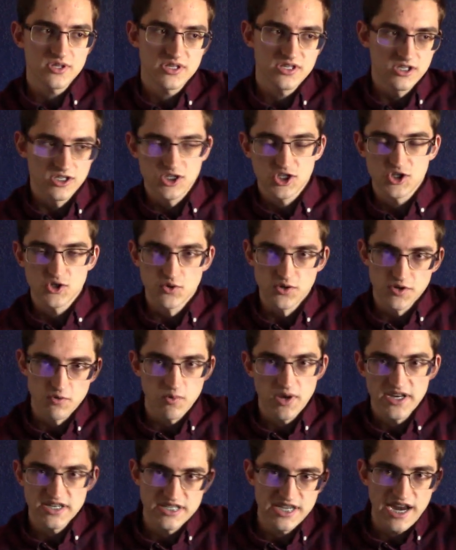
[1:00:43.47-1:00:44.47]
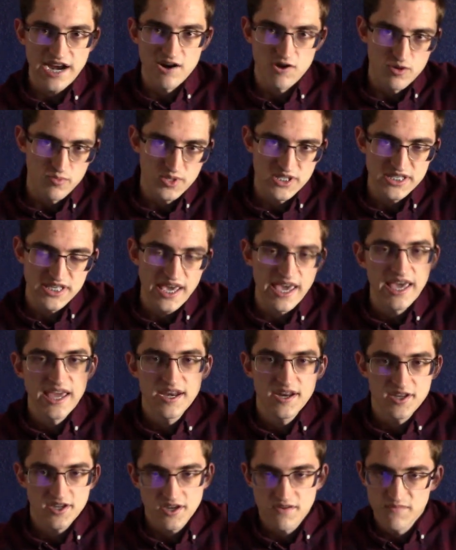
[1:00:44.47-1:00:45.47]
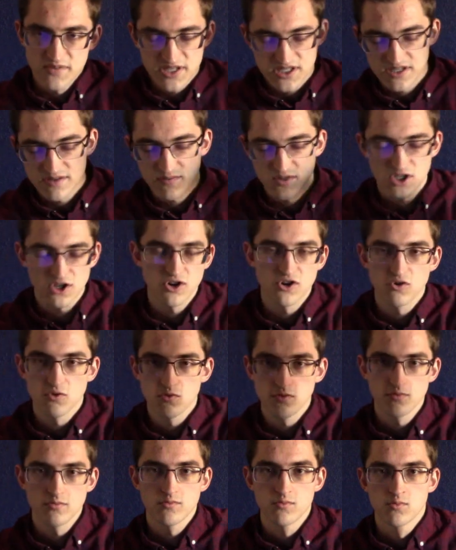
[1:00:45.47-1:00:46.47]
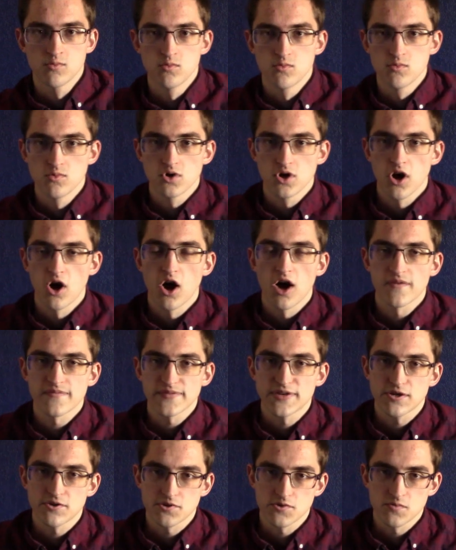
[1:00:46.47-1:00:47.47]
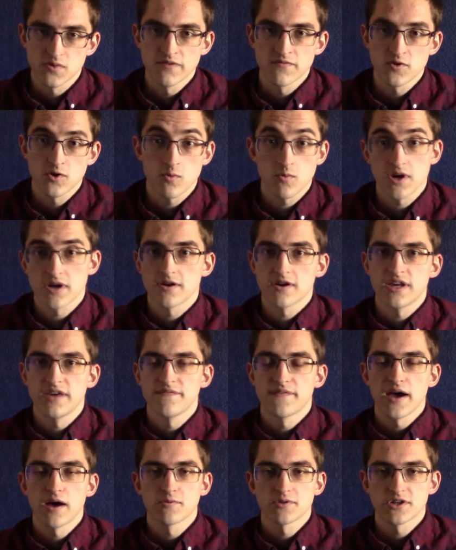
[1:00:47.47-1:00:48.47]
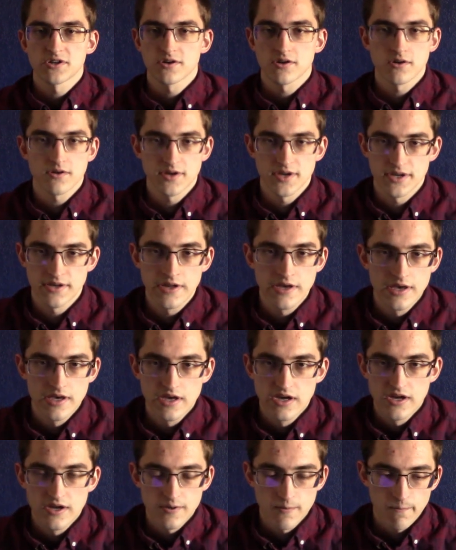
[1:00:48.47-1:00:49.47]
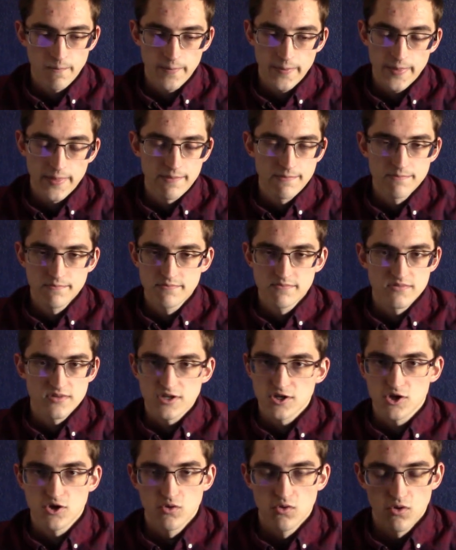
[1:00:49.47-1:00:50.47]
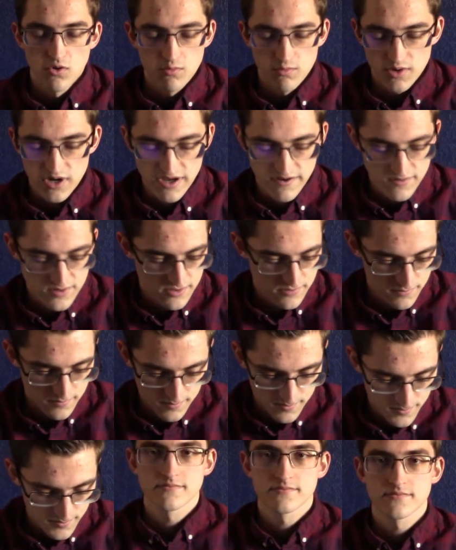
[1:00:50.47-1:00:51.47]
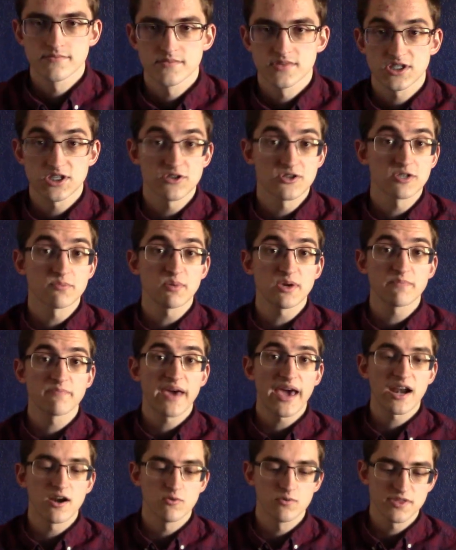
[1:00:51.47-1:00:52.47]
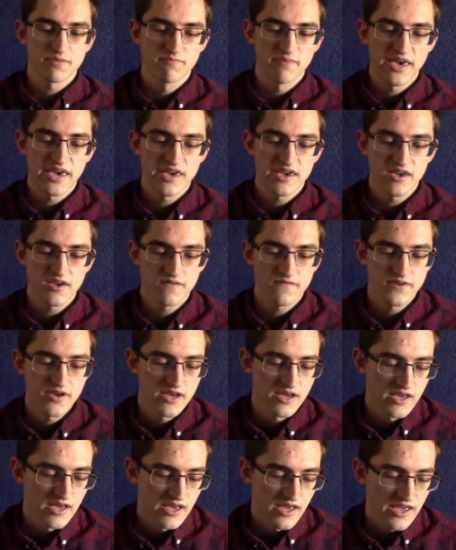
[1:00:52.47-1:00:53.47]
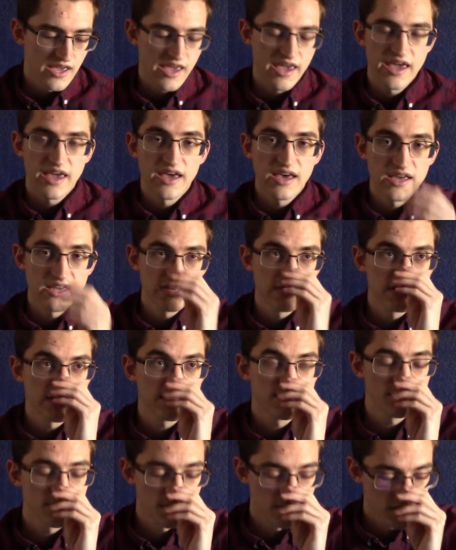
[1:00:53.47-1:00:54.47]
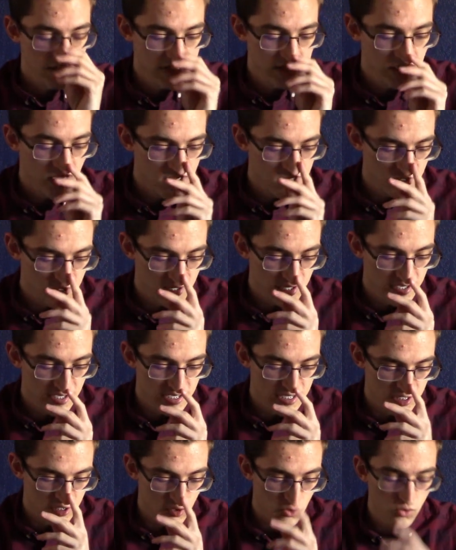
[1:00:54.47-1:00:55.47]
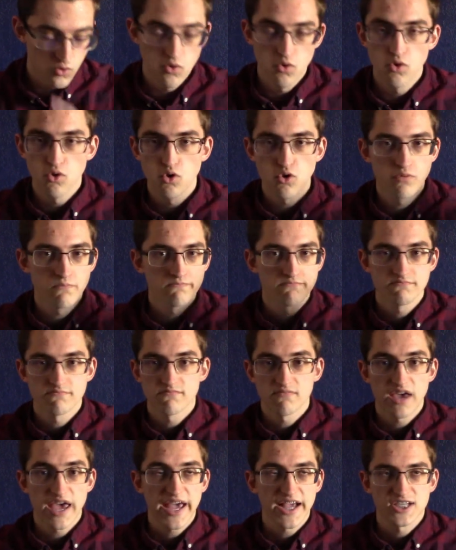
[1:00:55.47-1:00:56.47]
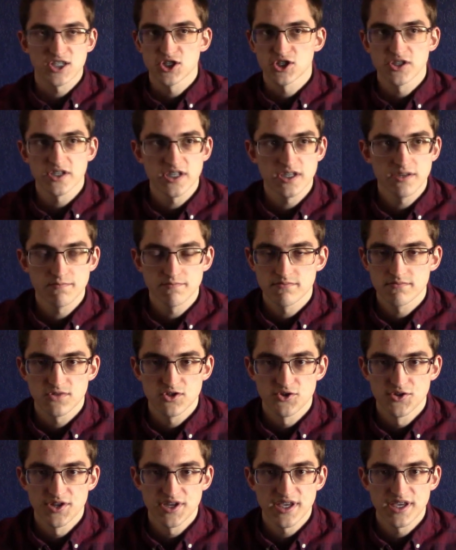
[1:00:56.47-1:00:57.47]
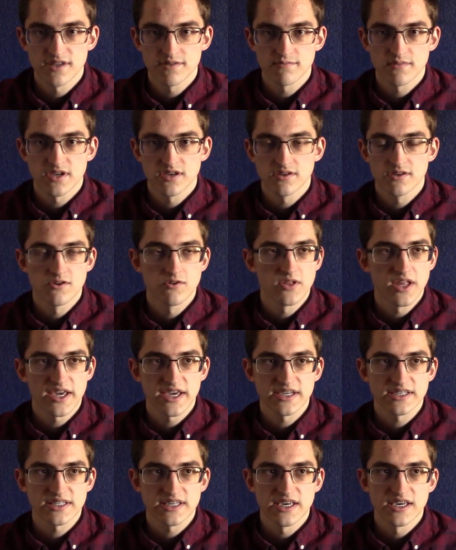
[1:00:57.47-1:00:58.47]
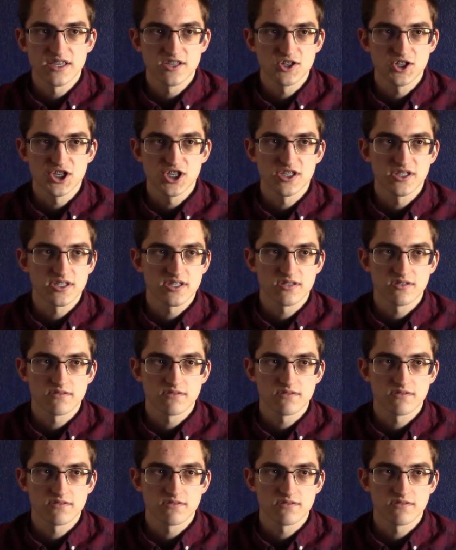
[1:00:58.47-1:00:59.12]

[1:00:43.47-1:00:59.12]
sort of went into Arobynn's head and convinced him to go off near the river where he found her, and cool, whatever. So there's a big battle with Maeve, and Lysandra is cool, actually, during it. Like, you know, like I said, she's...